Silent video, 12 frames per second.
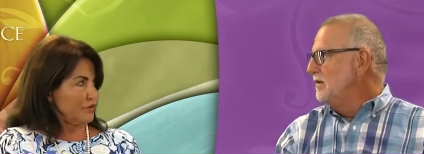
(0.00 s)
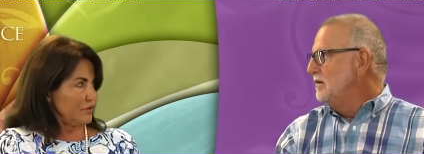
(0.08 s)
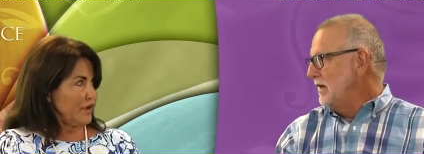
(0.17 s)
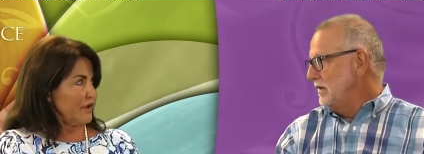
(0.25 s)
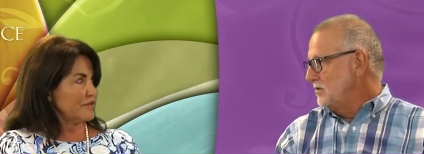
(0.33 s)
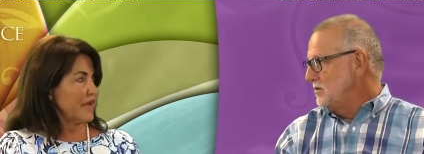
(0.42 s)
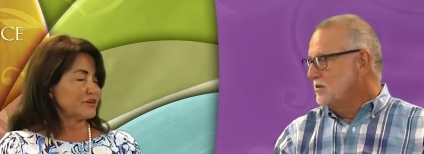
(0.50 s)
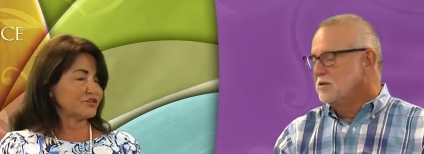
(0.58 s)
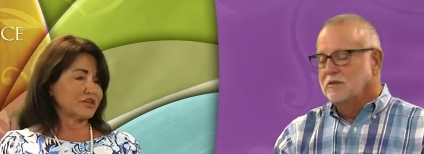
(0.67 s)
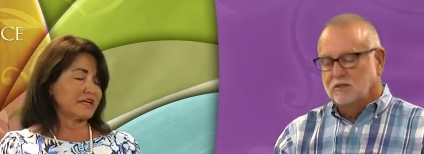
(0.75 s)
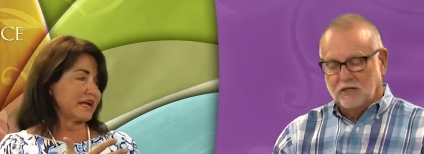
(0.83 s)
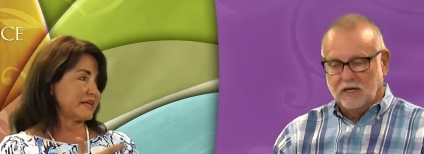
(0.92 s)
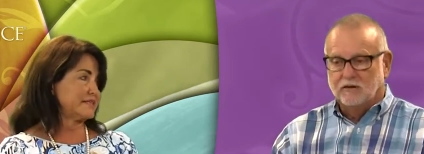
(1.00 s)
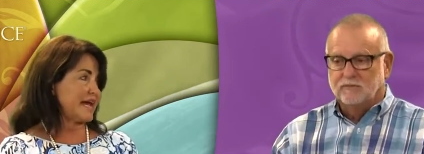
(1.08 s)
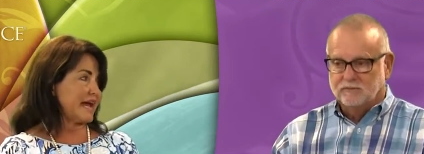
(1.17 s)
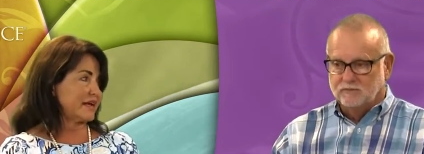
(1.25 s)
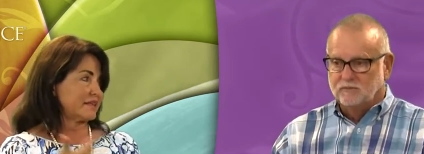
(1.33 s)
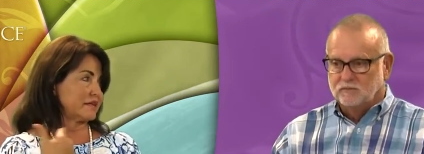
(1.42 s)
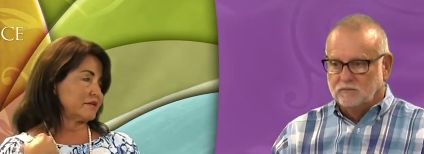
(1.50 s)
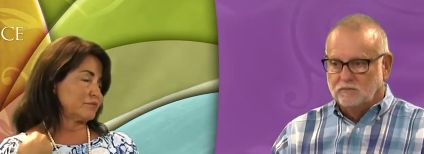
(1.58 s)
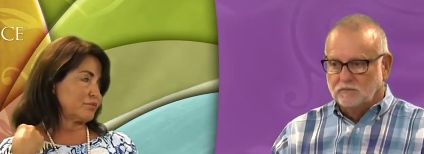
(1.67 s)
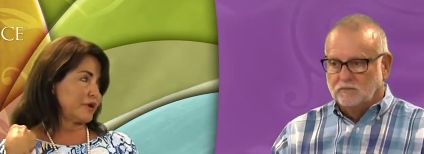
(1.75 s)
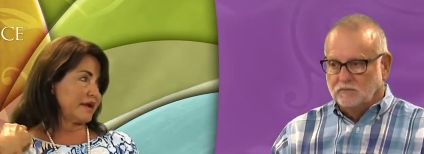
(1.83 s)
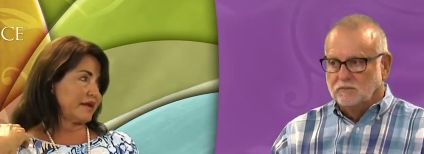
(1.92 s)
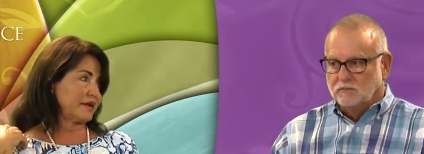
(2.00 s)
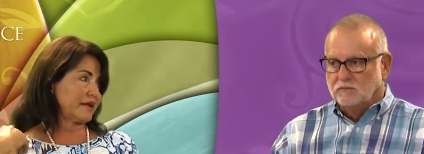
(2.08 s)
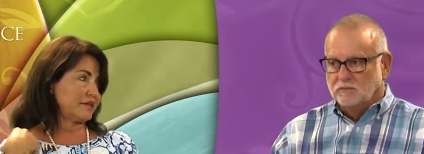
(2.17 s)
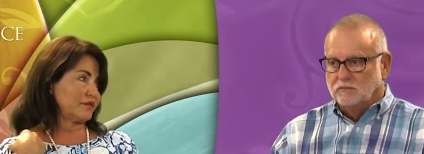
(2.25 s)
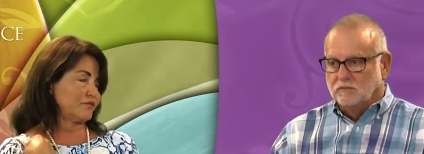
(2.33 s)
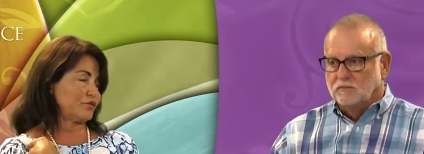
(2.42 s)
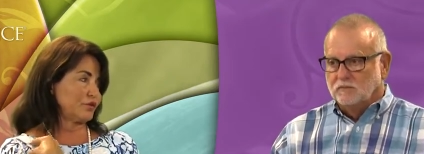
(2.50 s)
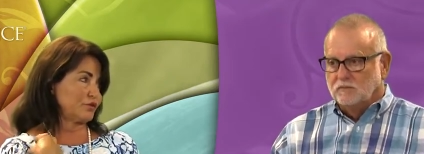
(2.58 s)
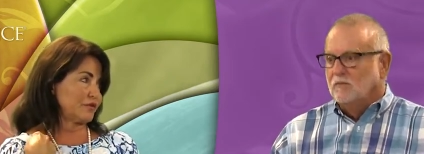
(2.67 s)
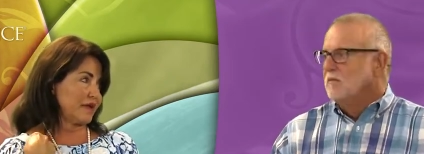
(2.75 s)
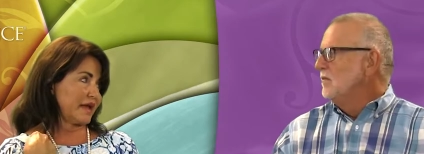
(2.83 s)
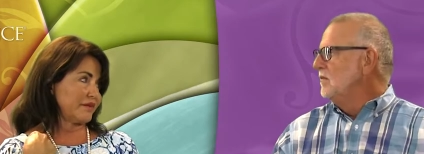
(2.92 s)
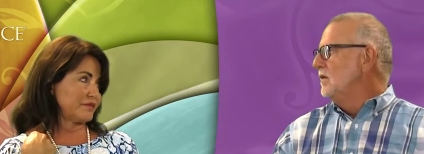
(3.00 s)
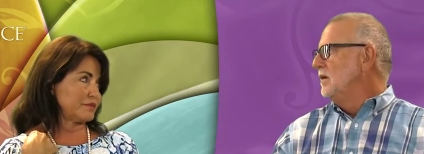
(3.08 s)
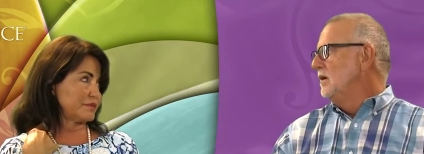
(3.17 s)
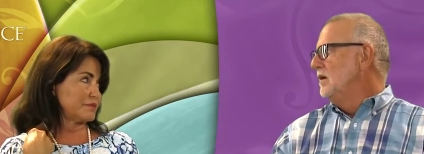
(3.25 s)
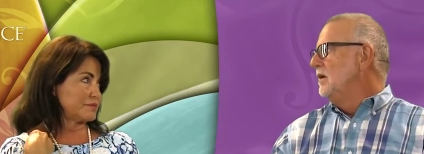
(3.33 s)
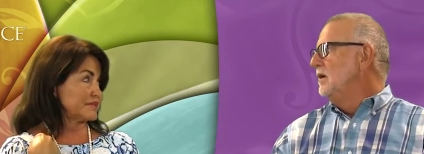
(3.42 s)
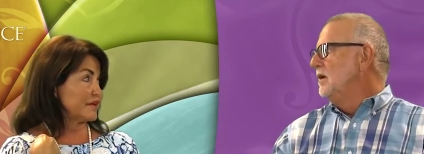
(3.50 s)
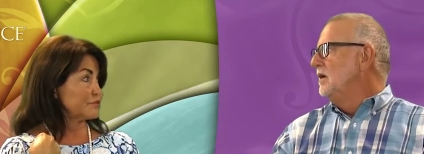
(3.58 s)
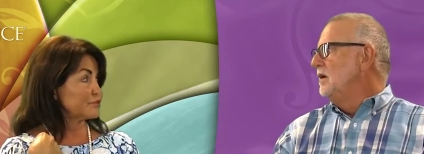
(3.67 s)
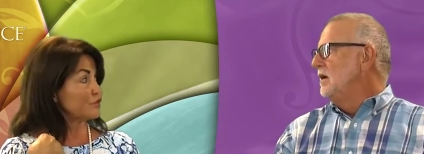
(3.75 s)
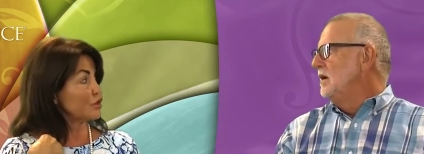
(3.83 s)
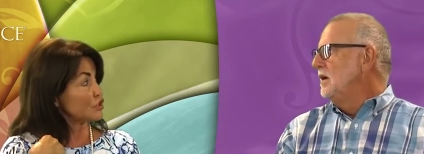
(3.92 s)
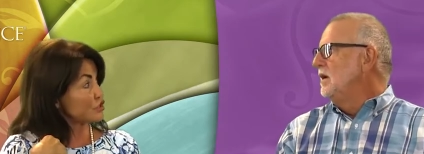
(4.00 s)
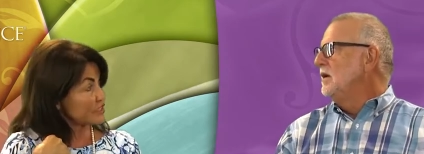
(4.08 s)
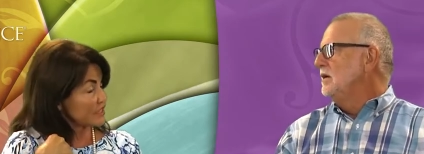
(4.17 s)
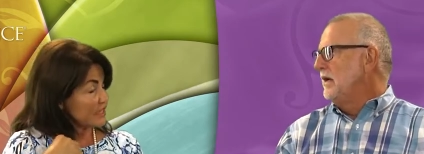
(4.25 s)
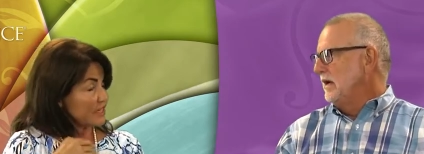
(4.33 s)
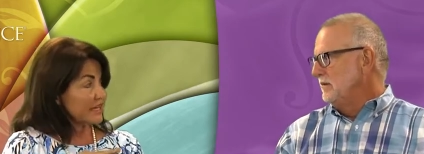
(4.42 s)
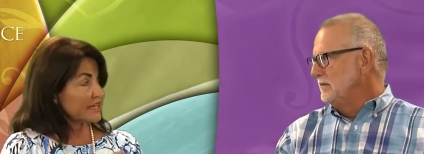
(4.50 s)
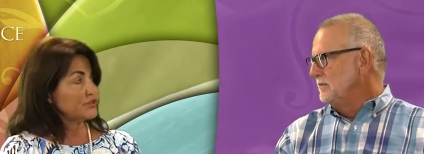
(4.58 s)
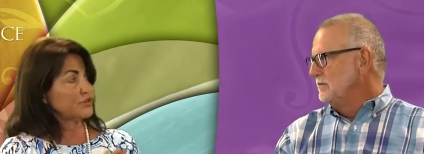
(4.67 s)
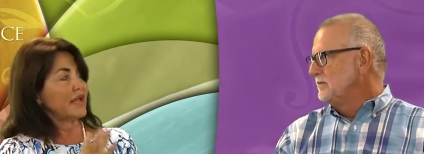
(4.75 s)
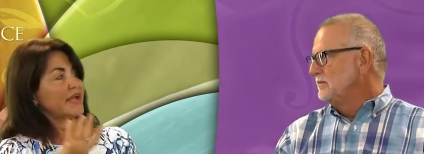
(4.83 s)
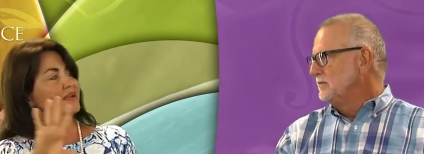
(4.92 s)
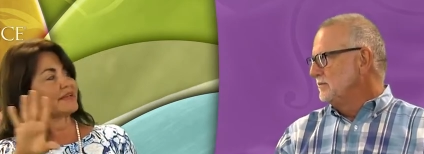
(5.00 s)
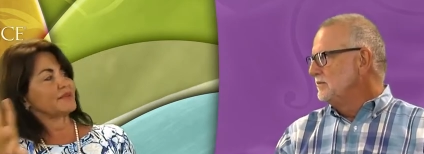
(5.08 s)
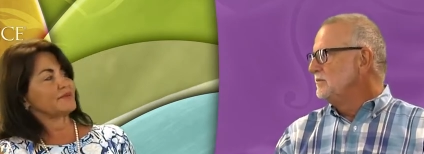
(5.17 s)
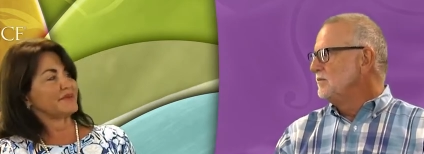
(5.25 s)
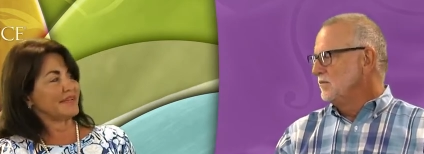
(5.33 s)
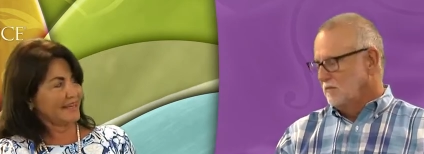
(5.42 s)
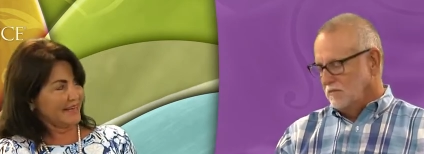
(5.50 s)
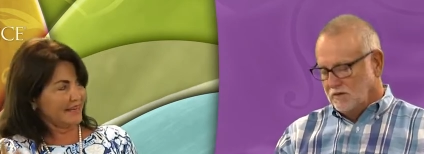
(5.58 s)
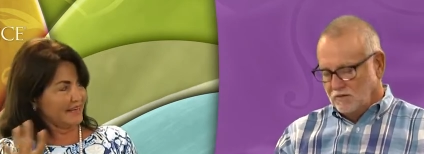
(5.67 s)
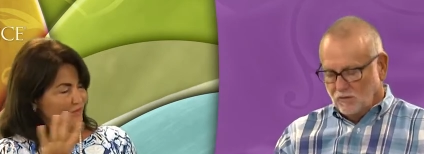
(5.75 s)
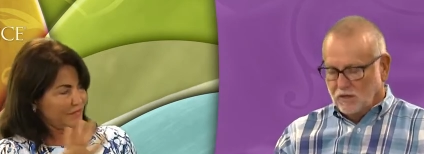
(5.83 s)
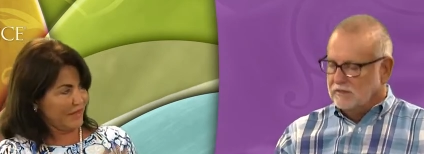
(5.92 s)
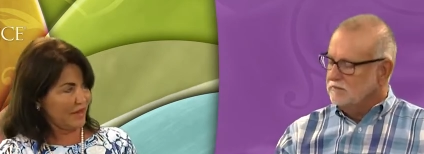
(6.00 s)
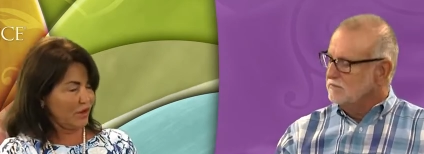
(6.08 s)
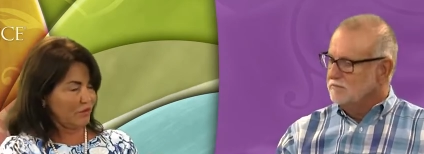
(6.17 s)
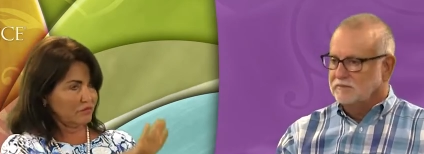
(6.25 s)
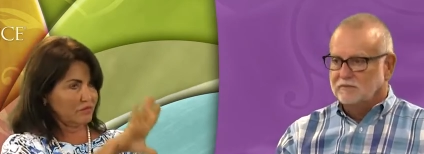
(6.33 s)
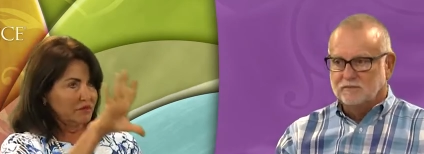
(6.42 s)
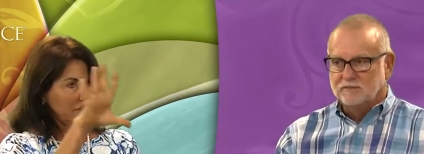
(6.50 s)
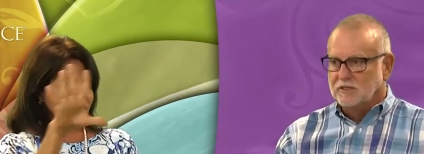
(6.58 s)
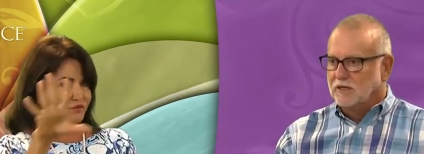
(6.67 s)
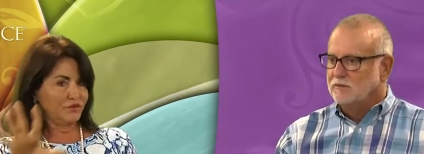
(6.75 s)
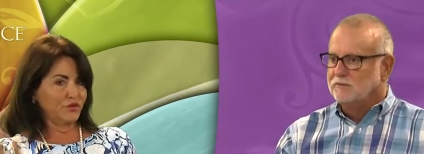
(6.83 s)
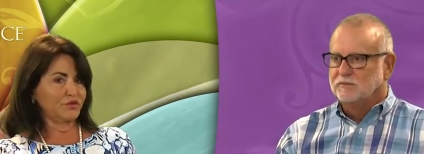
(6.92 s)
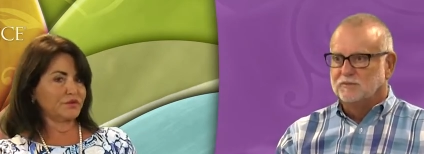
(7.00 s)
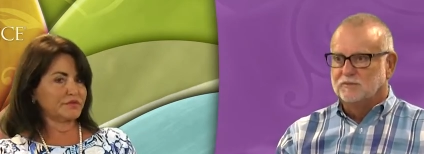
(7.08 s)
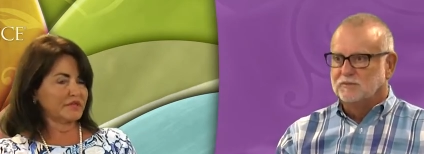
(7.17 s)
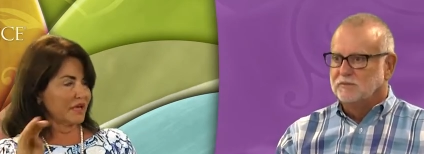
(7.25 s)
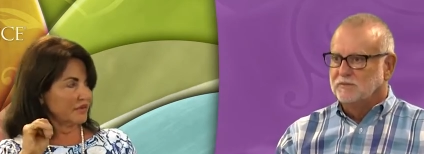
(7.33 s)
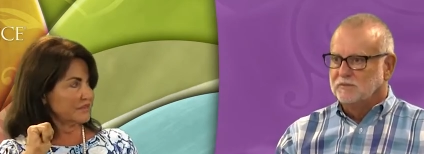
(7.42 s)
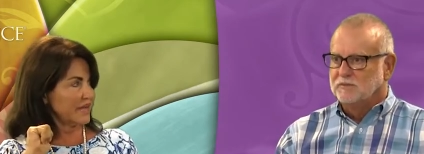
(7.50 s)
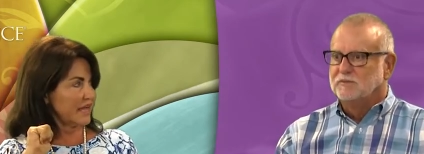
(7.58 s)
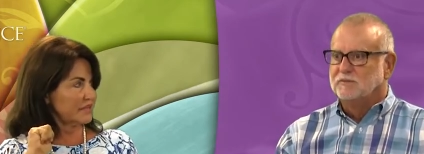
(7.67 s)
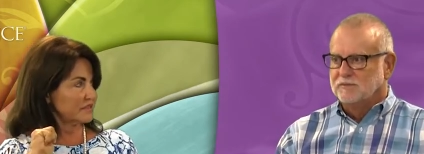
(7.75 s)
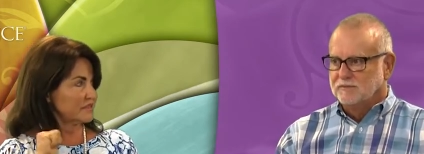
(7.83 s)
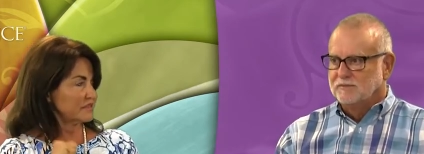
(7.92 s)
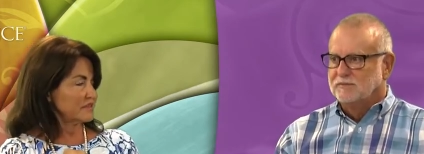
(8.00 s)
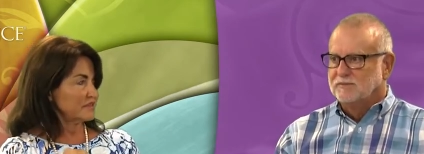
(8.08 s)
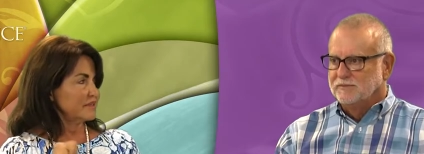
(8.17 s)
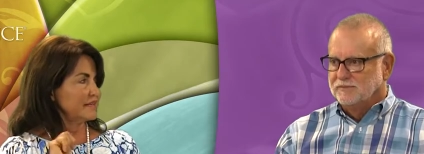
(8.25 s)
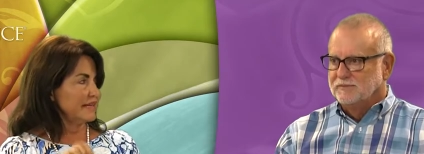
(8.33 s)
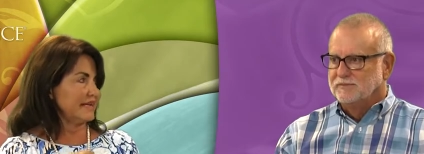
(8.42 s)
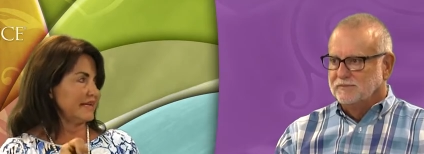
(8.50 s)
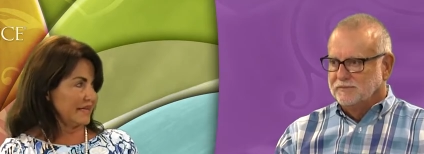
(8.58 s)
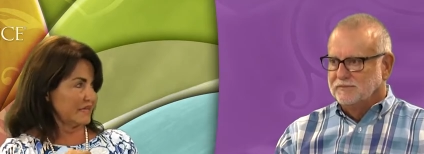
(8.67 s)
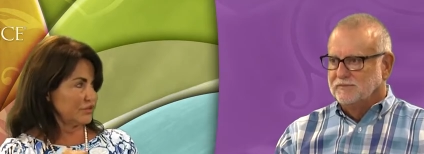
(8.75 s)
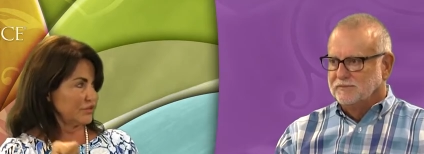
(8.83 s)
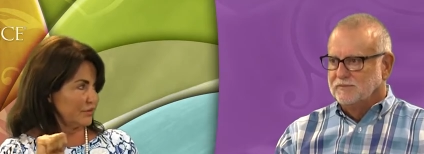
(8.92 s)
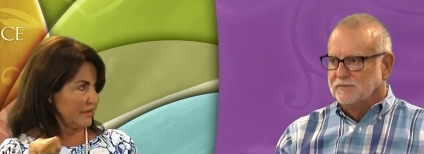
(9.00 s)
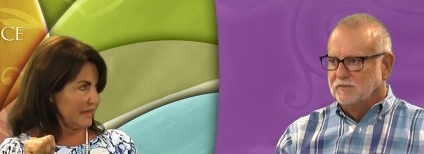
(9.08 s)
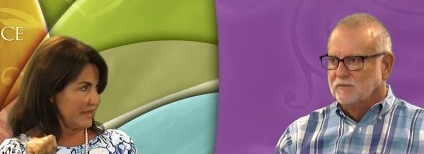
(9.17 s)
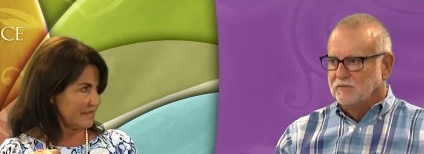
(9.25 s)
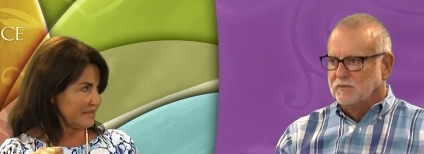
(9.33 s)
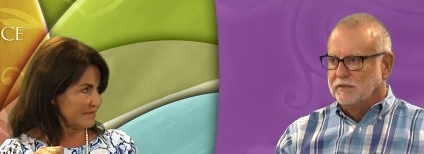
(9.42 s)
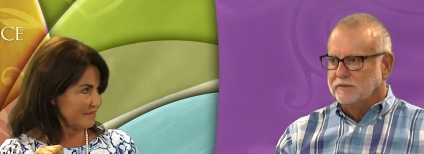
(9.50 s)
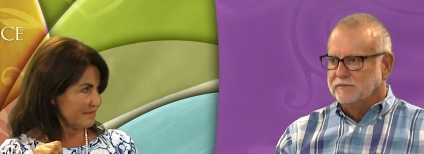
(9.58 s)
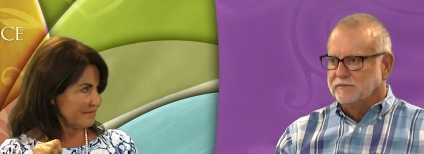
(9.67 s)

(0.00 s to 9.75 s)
Speaker 1: Yes. You have to actually yeah. attack the brain and the view of they have them themselves first. Because yeah. you can't get them to eat if right. they don't no. view themselves as needing to eat.